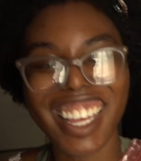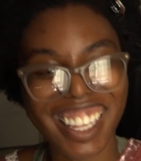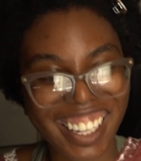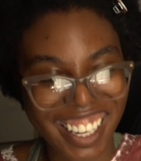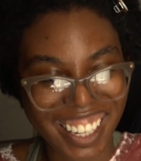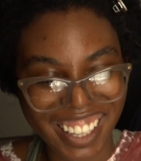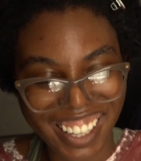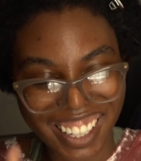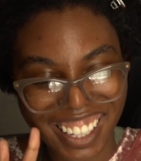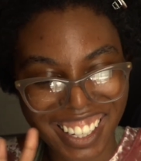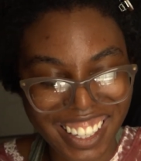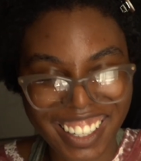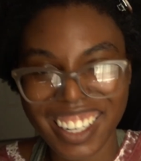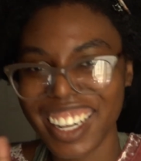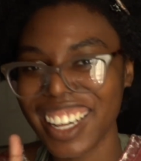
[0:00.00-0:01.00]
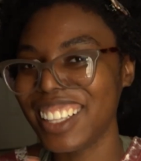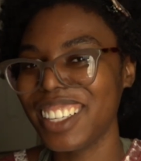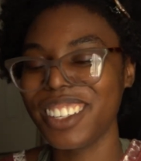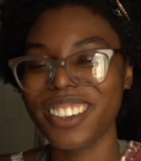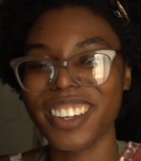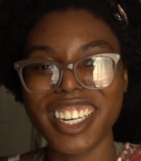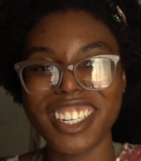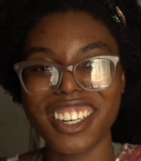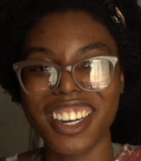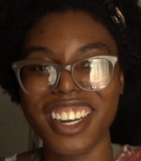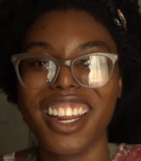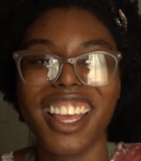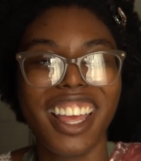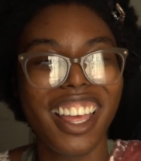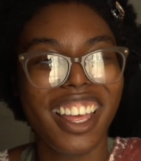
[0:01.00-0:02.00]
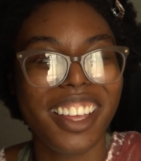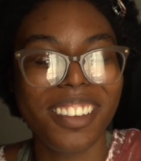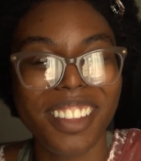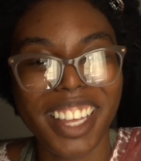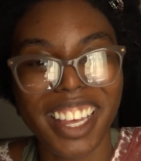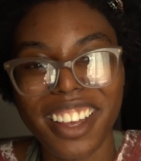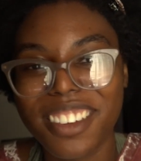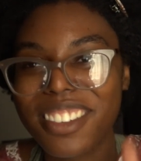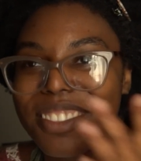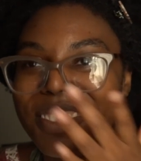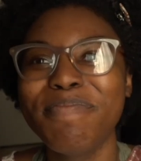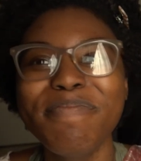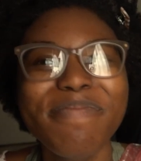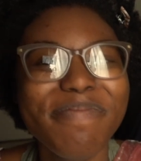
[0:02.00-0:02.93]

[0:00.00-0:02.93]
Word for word: I like the alliteration of the F.